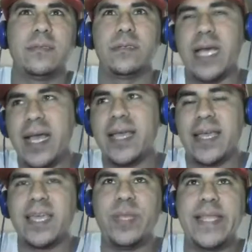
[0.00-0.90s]
it
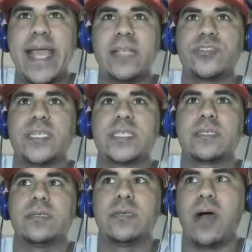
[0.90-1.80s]
can be
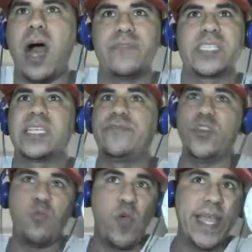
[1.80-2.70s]
dangerous. Obviously, if you
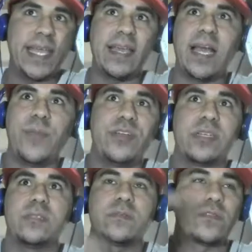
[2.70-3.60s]
wing it, I mean, you
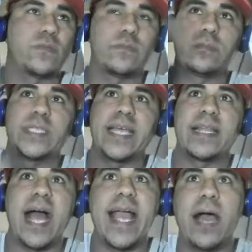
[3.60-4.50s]
can take an
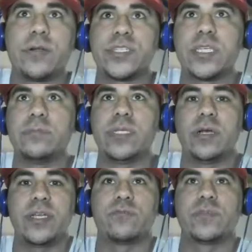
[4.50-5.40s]
eye out or something, you know,
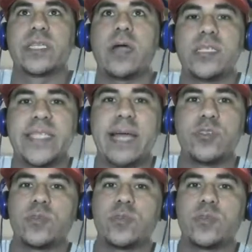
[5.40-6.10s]
you can really cause damage with a